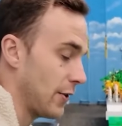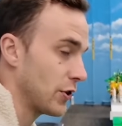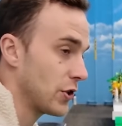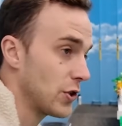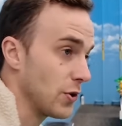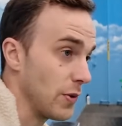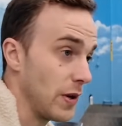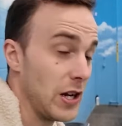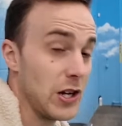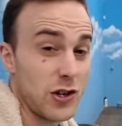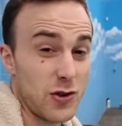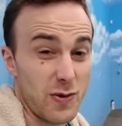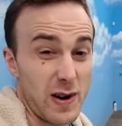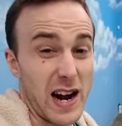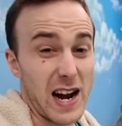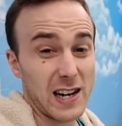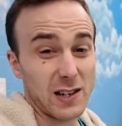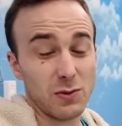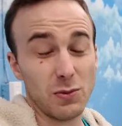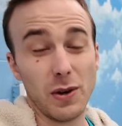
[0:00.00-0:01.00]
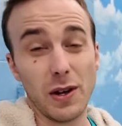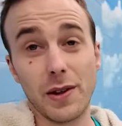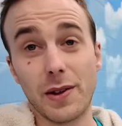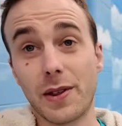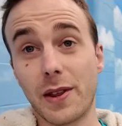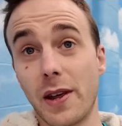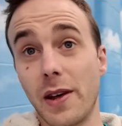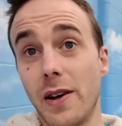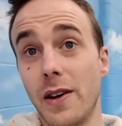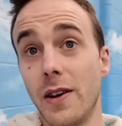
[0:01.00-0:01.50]
how to interact
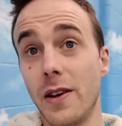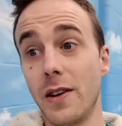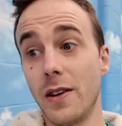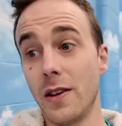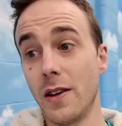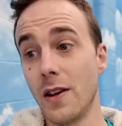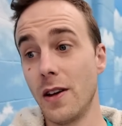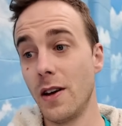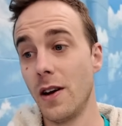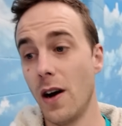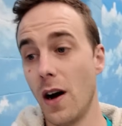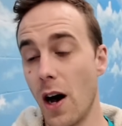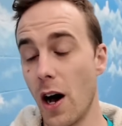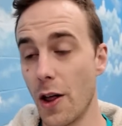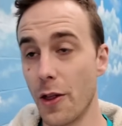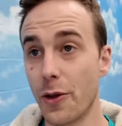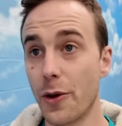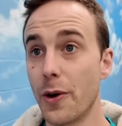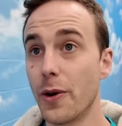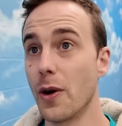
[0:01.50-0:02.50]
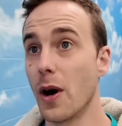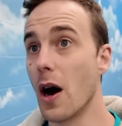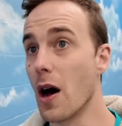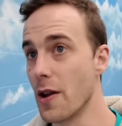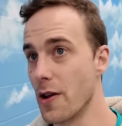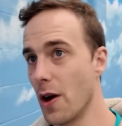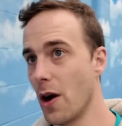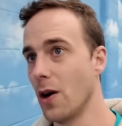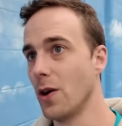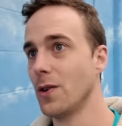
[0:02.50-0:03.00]
with other
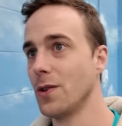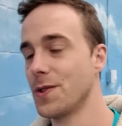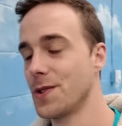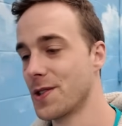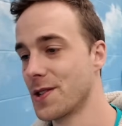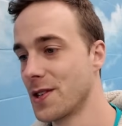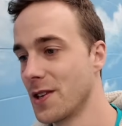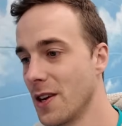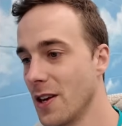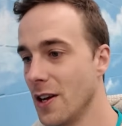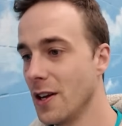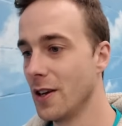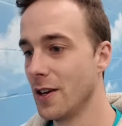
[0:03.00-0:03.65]
adults.